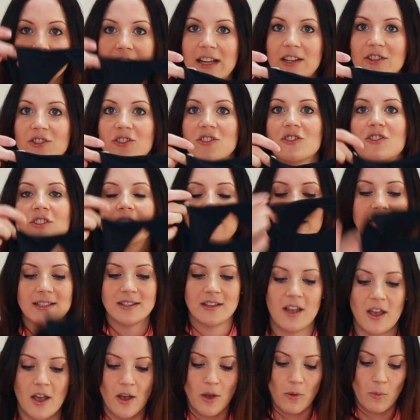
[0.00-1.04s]
that's just
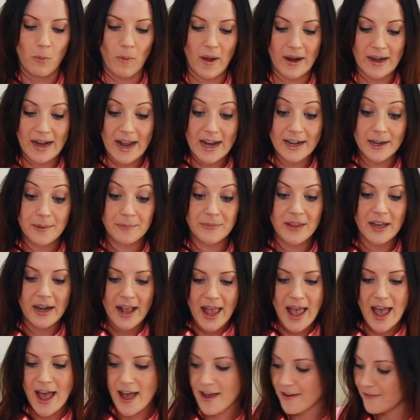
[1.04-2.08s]
one item that I
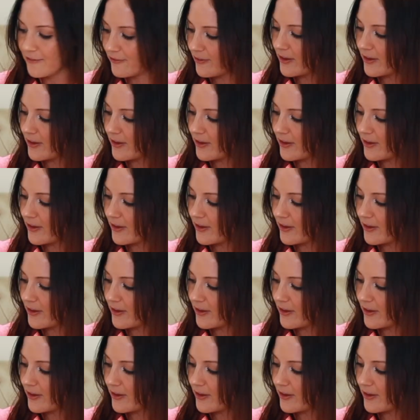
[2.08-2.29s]
have.